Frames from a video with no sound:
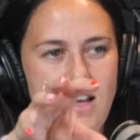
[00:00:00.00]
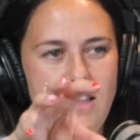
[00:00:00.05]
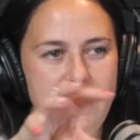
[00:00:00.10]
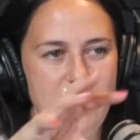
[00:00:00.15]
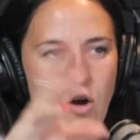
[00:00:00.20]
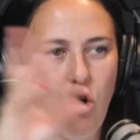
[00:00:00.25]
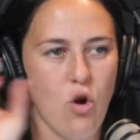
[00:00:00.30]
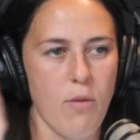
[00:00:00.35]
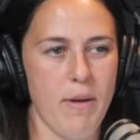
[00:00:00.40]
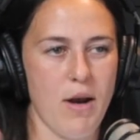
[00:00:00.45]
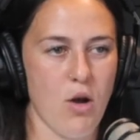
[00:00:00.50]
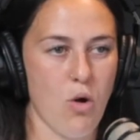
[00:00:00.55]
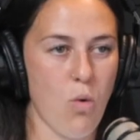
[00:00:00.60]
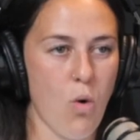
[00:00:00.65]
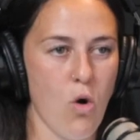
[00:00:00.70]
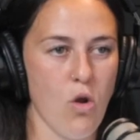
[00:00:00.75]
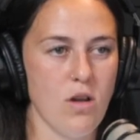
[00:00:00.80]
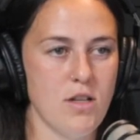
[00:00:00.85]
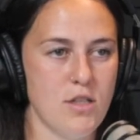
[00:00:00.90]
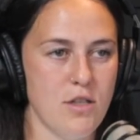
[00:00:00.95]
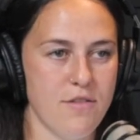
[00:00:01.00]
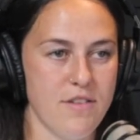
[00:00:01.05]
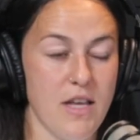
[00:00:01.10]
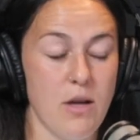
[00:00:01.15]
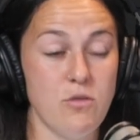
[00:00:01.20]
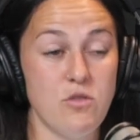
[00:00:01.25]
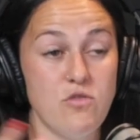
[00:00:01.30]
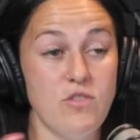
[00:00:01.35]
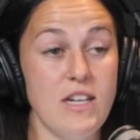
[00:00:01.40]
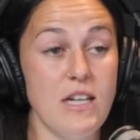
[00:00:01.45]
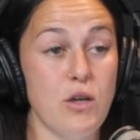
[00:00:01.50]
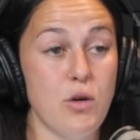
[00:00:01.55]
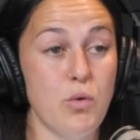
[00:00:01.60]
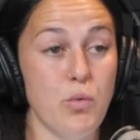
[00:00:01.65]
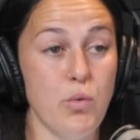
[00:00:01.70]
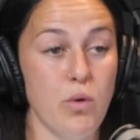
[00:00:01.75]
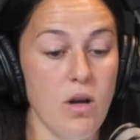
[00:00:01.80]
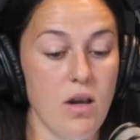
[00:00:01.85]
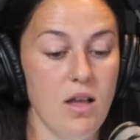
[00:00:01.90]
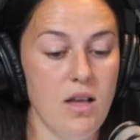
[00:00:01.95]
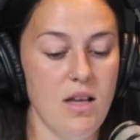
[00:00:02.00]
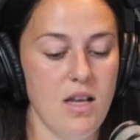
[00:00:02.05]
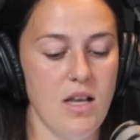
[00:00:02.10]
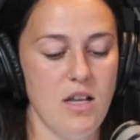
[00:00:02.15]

they're all about equality over there, which is really cool.